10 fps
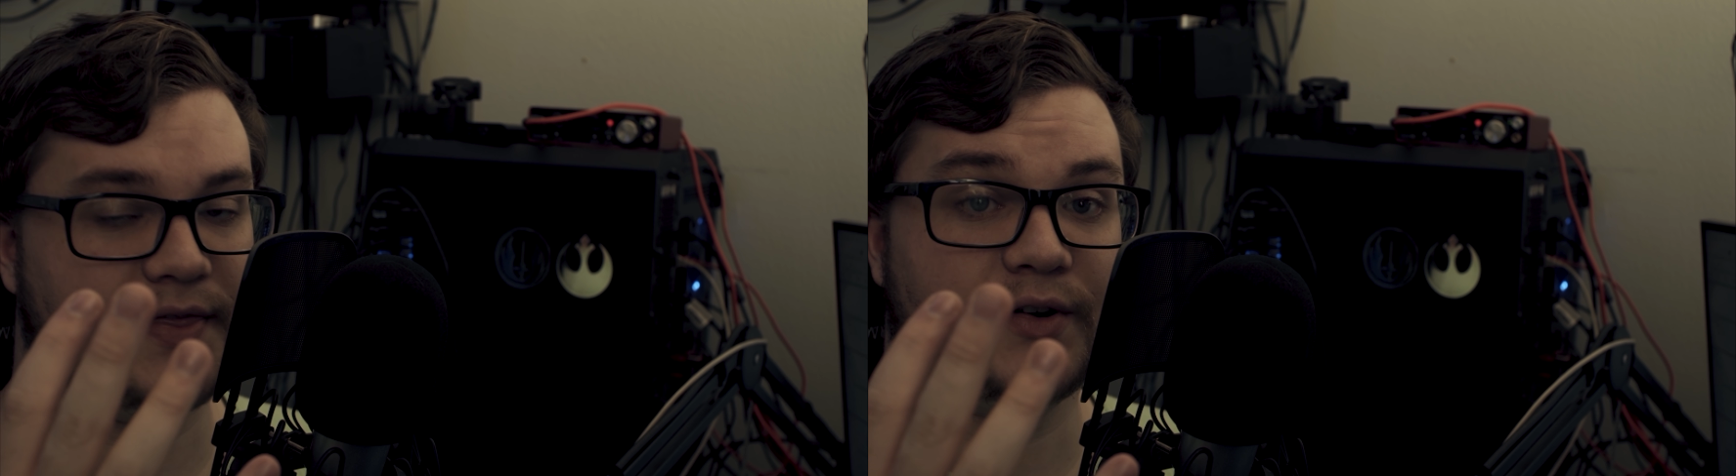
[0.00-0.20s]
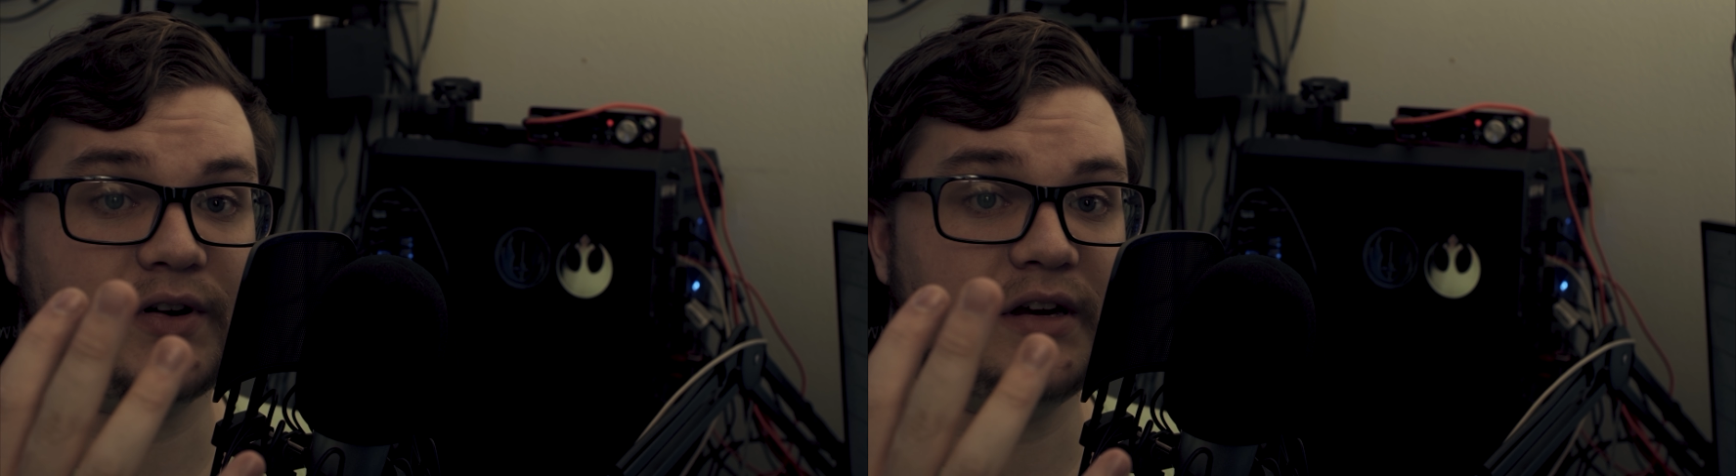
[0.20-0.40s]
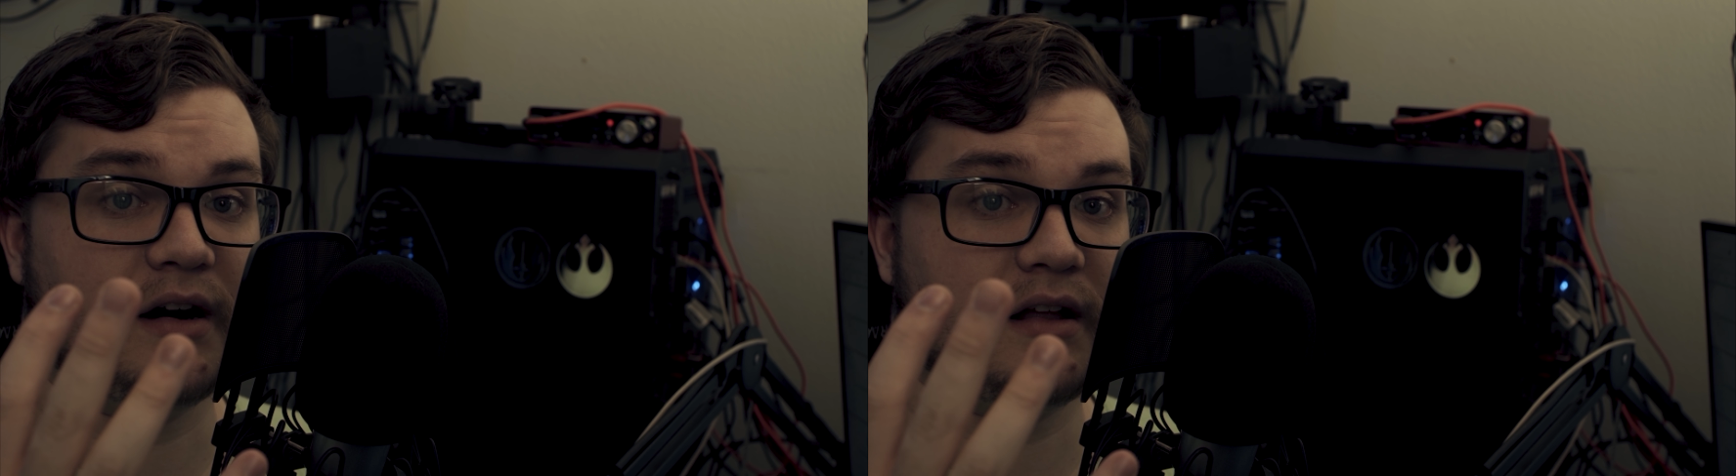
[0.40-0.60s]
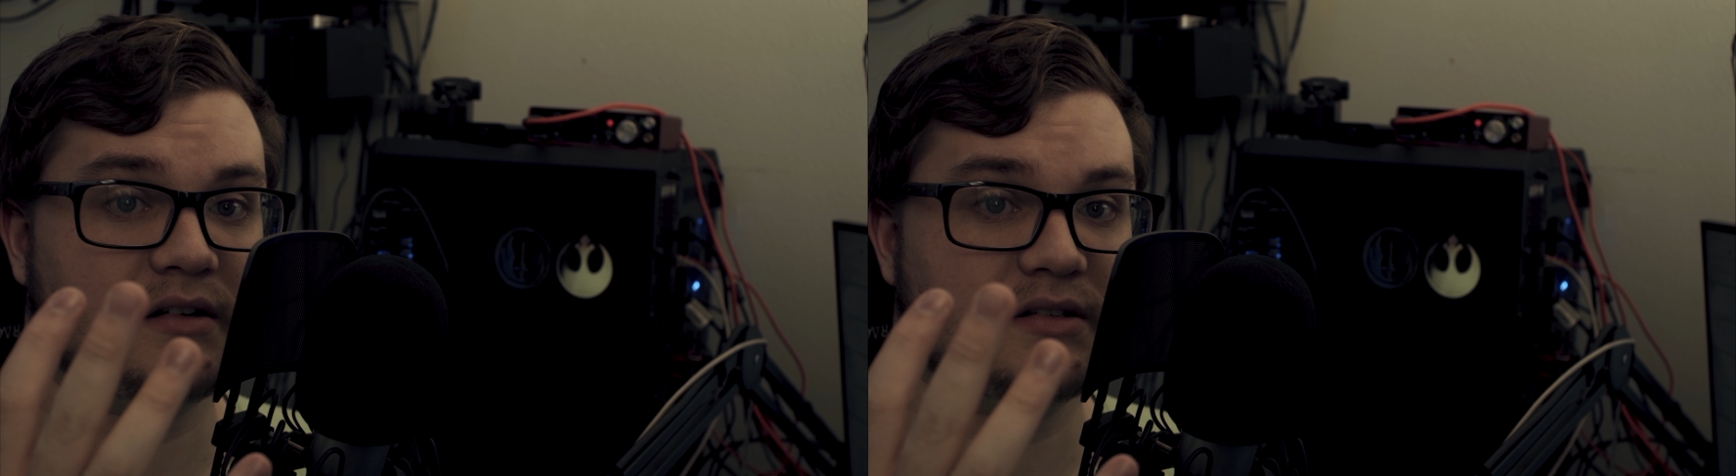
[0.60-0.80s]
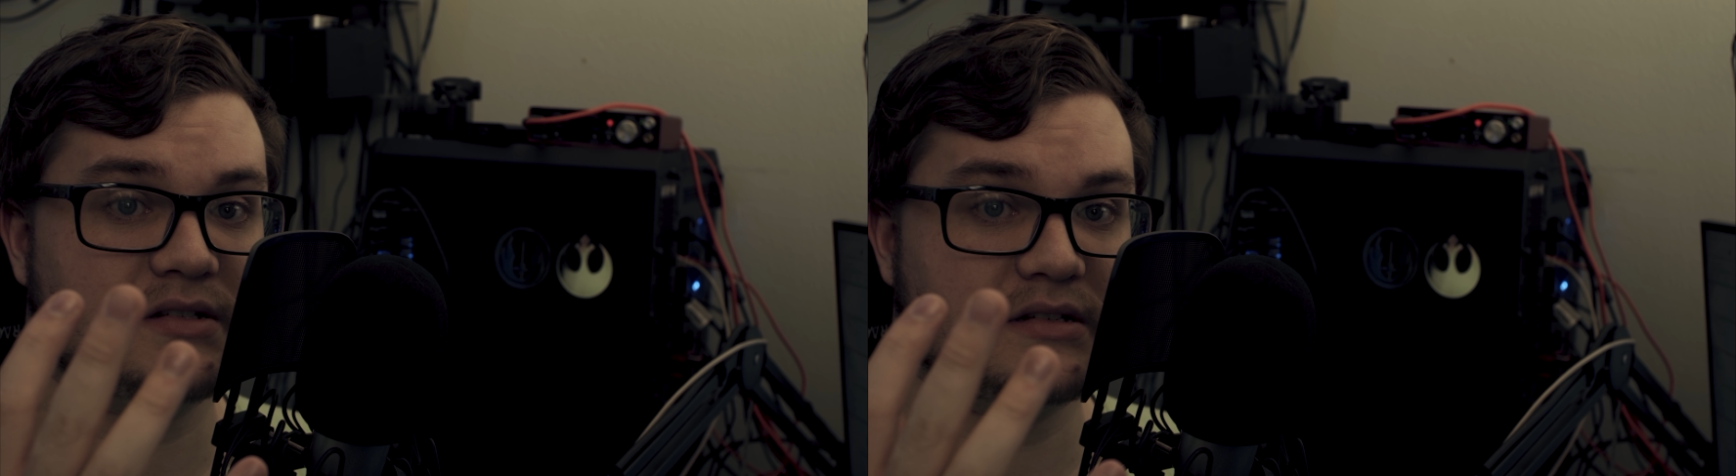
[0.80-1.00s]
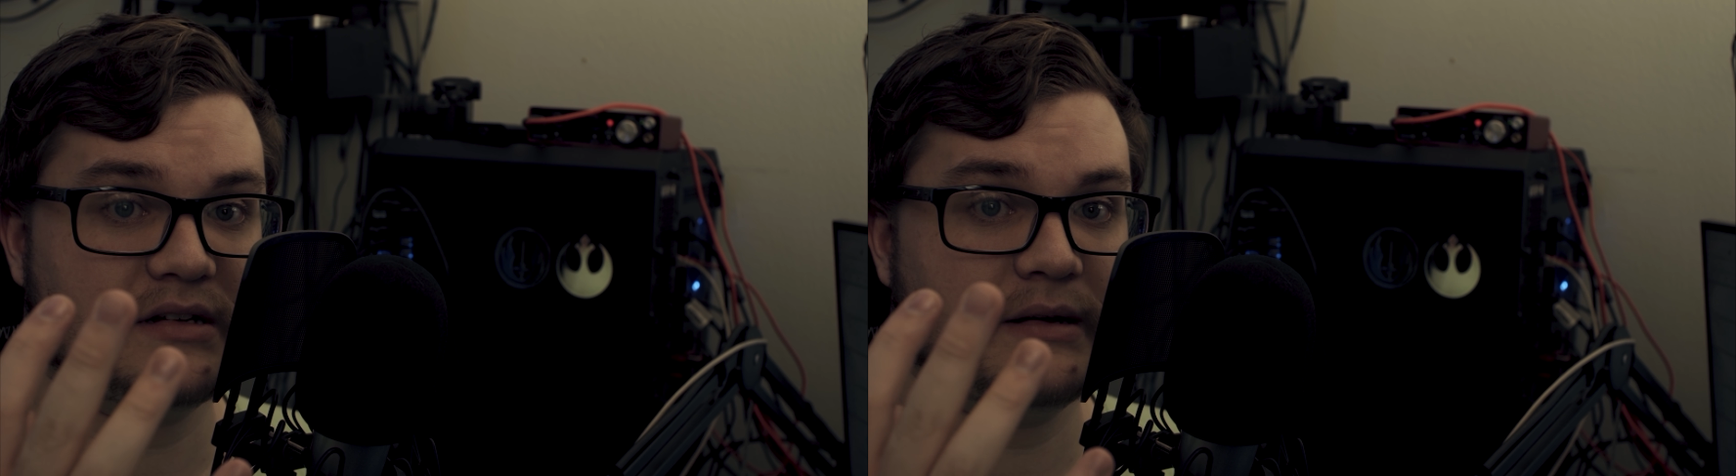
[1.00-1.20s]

$30,